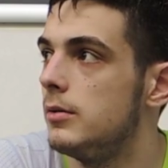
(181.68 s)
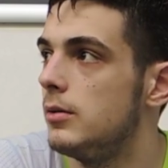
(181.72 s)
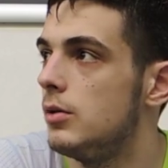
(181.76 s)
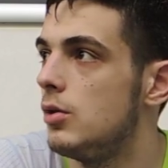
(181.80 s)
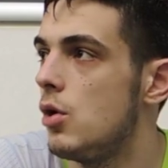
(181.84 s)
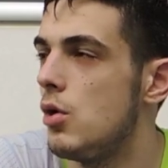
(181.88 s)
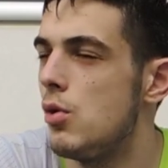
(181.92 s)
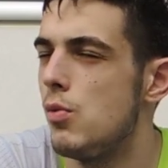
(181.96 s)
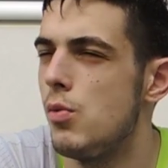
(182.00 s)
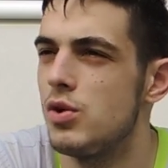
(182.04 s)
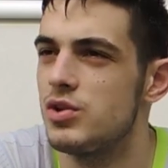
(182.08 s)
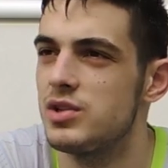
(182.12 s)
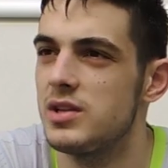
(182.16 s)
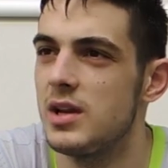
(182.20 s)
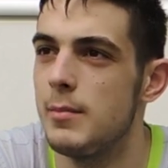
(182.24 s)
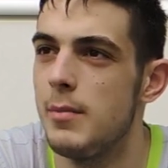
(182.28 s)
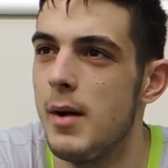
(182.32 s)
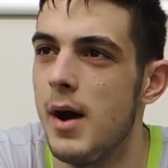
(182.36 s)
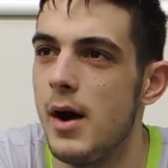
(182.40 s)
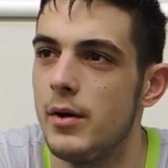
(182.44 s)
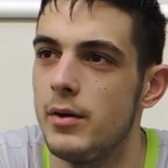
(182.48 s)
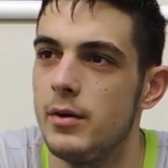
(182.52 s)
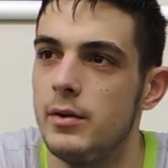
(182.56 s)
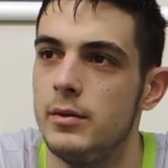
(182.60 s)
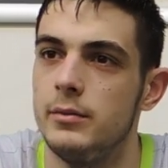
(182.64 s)
You know, it wasn't
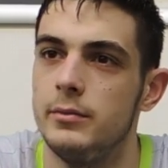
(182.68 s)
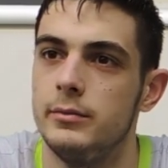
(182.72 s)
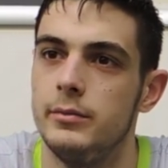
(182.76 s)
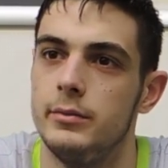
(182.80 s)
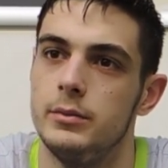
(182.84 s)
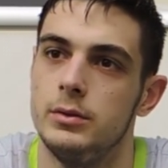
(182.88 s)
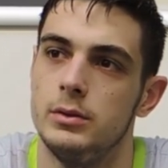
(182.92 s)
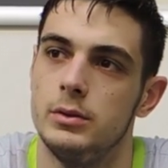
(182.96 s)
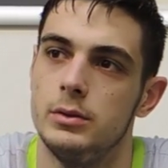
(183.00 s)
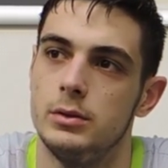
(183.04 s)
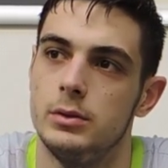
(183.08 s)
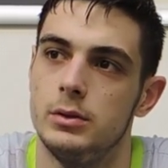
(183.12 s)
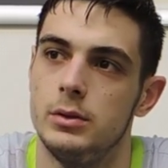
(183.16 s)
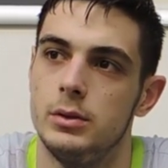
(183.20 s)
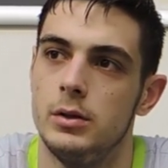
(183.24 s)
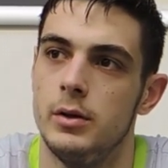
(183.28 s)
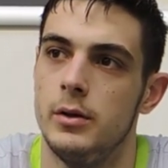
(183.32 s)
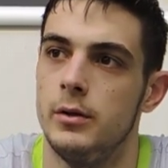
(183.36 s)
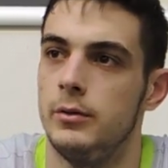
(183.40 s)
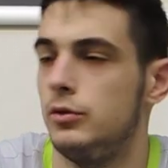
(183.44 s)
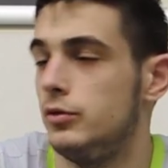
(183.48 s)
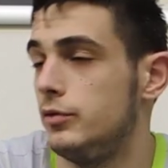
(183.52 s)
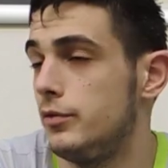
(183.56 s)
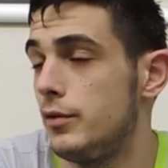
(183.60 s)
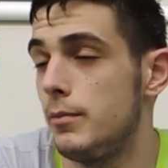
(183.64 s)
about,
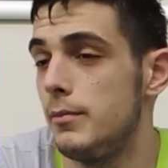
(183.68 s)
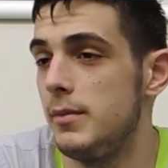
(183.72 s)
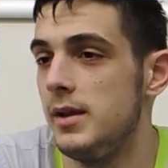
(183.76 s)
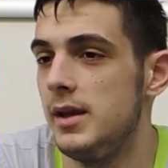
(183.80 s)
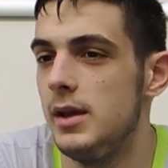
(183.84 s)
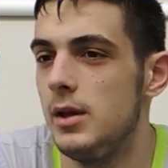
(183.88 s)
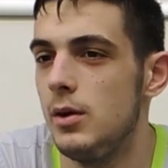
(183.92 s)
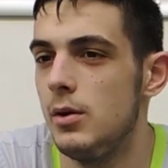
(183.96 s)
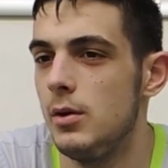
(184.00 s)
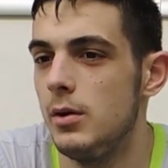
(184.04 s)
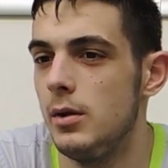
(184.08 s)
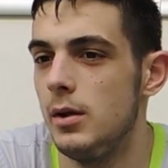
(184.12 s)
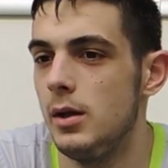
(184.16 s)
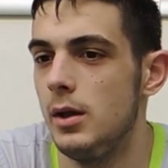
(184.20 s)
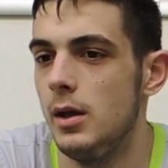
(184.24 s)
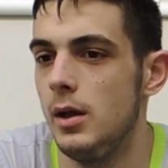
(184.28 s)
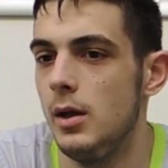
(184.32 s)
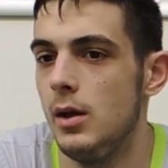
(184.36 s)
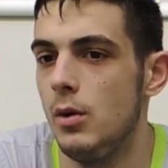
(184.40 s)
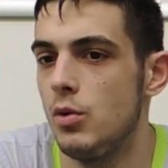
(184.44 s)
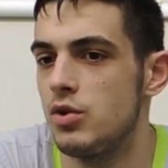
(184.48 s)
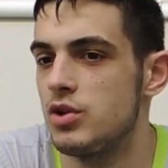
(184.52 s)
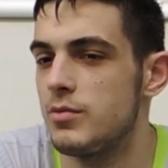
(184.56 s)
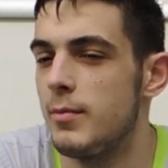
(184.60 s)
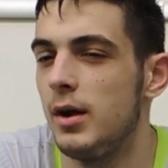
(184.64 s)
for me,
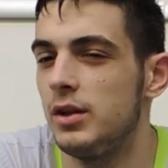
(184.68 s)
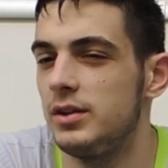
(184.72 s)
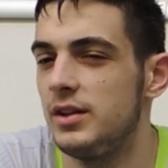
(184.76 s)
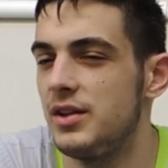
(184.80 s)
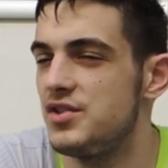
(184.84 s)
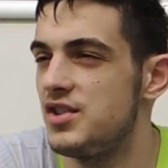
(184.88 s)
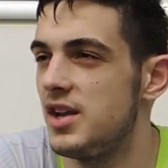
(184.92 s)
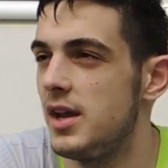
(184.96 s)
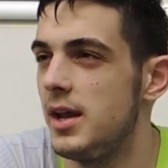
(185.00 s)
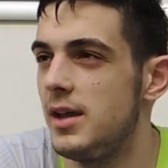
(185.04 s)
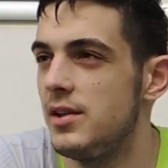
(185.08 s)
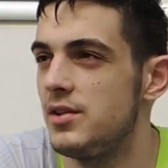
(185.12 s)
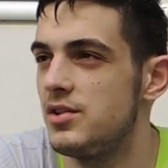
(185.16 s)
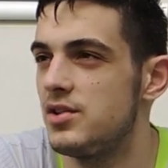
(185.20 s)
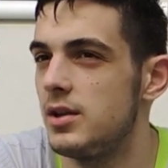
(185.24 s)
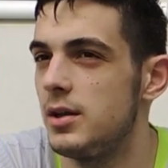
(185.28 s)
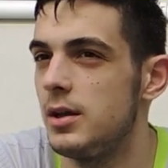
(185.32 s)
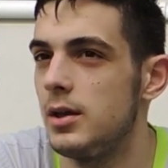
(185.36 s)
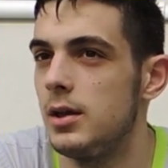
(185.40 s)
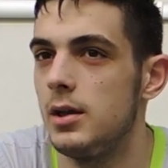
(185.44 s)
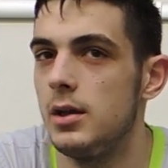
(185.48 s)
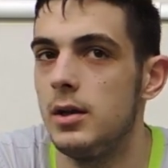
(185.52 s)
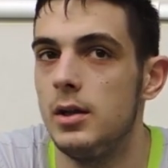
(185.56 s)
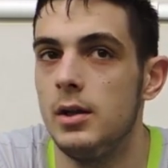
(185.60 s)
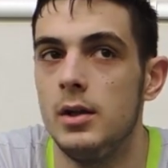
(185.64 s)
it was about the chance.
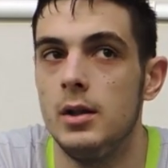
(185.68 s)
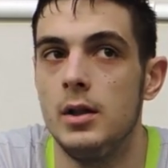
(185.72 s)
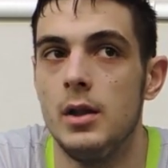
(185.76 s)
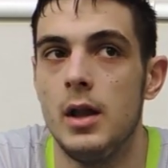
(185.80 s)
I